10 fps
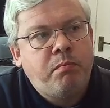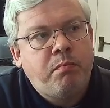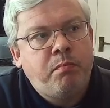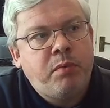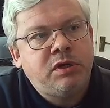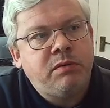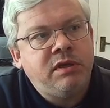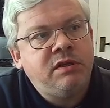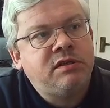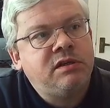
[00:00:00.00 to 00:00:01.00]
bishop
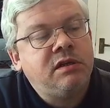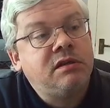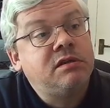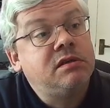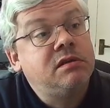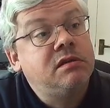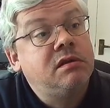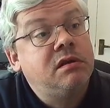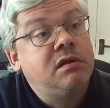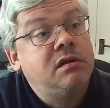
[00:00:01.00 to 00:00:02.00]
e6
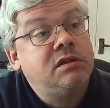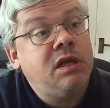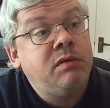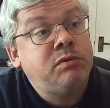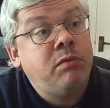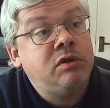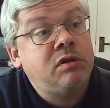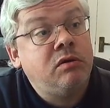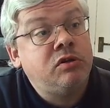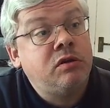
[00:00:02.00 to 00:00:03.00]
seems most
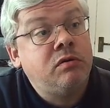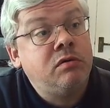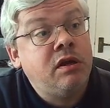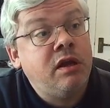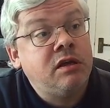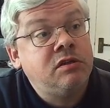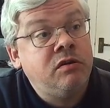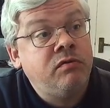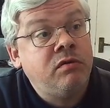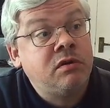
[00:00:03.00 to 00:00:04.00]
logical, connecting the
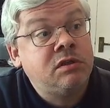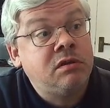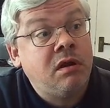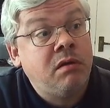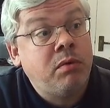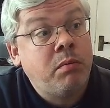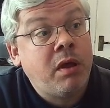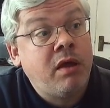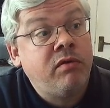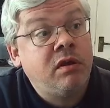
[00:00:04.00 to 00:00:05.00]
rooks and
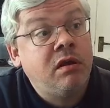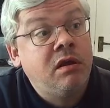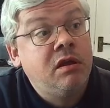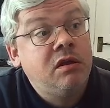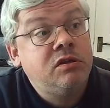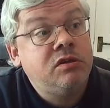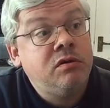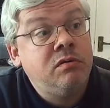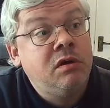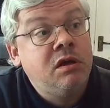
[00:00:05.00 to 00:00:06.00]
preparing
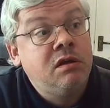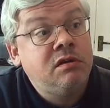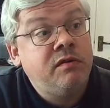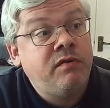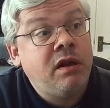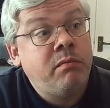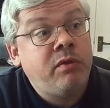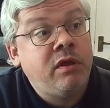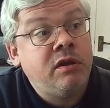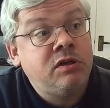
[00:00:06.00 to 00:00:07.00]
to develop the
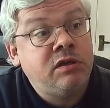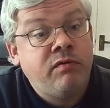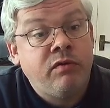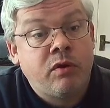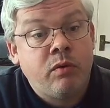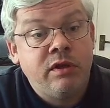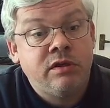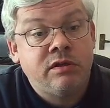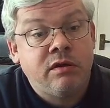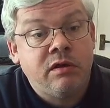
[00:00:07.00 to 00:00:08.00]
initiative on the queen
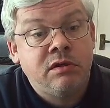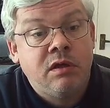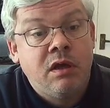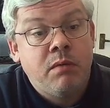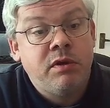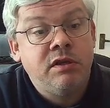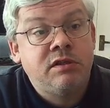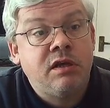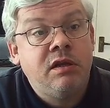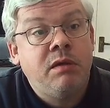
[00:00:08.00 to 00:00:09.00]
side, but
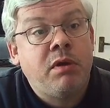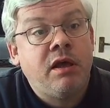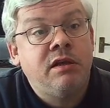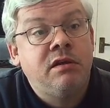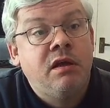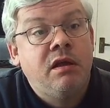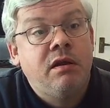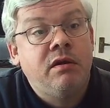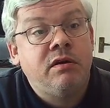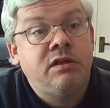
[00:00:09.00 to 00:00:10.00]
instead he played
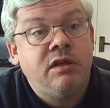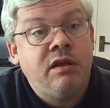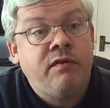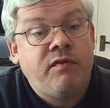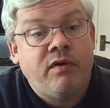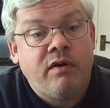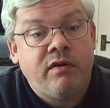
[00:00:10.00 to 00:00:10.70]
knight e5.